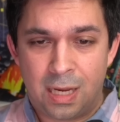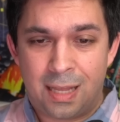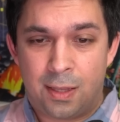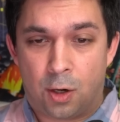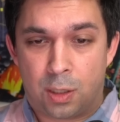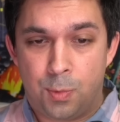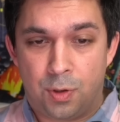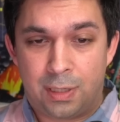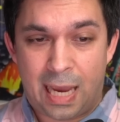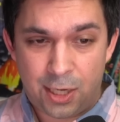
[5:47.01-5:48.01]
They are
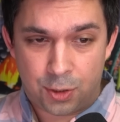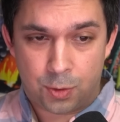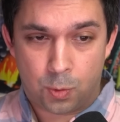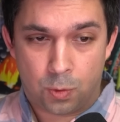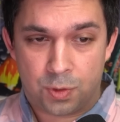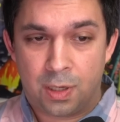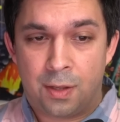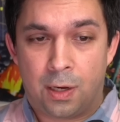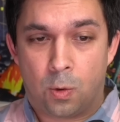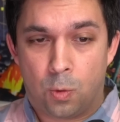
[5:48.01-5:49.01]
communication tools.
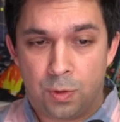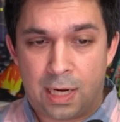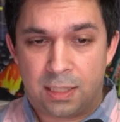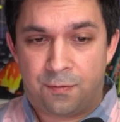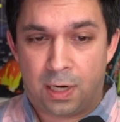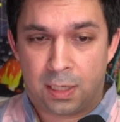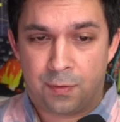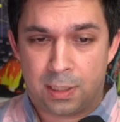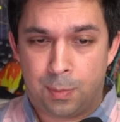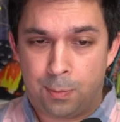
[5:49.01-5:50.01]
They are only as effective as
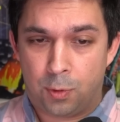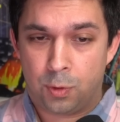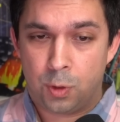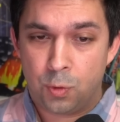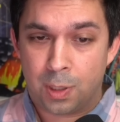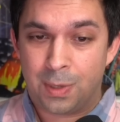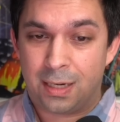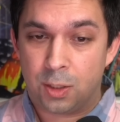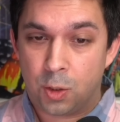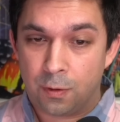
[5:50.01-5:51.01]
the people who use them
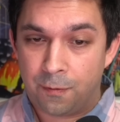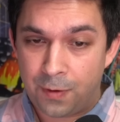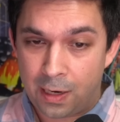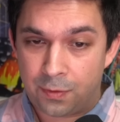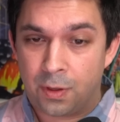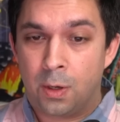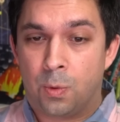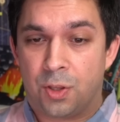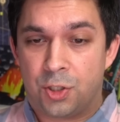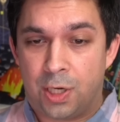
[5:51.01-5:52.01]
in good faith with
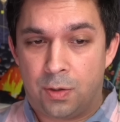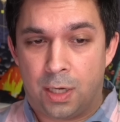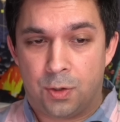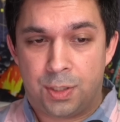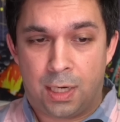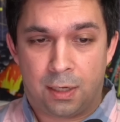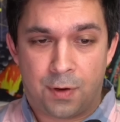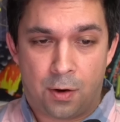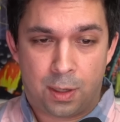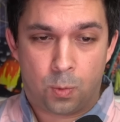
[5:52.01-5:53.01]
a shared understanding of
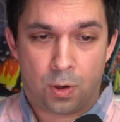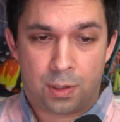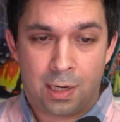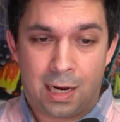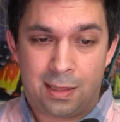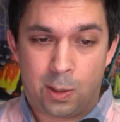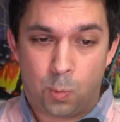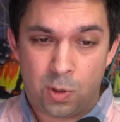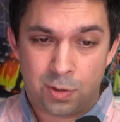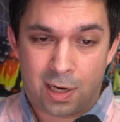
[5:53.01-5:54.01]
how they work, and they
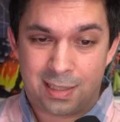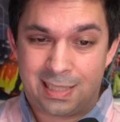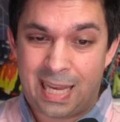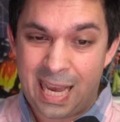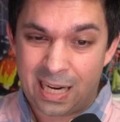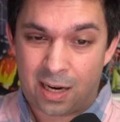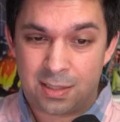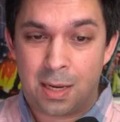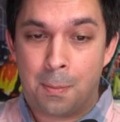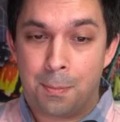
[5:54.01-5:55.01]
will not, cannot
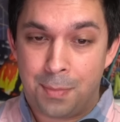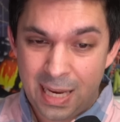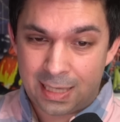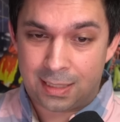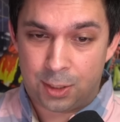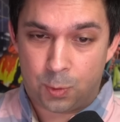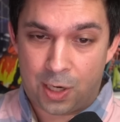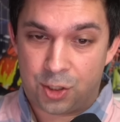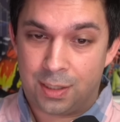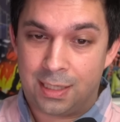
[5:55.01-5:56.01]
make a
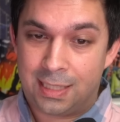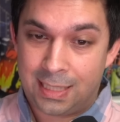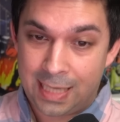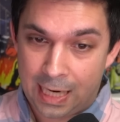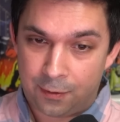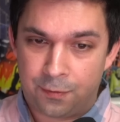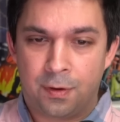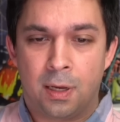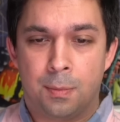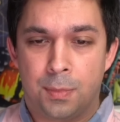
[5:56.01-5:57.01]
situation safe
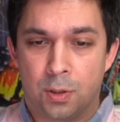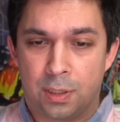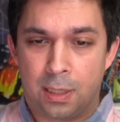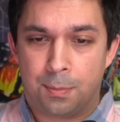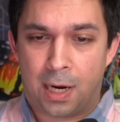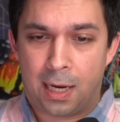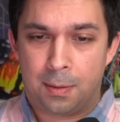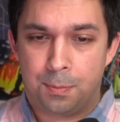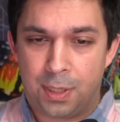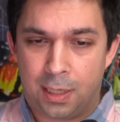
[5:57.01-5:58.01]
merely by
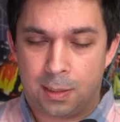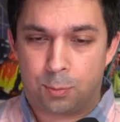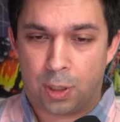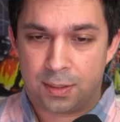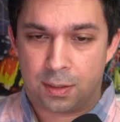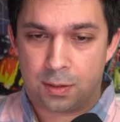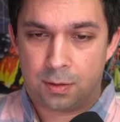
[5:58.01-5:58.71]
being present.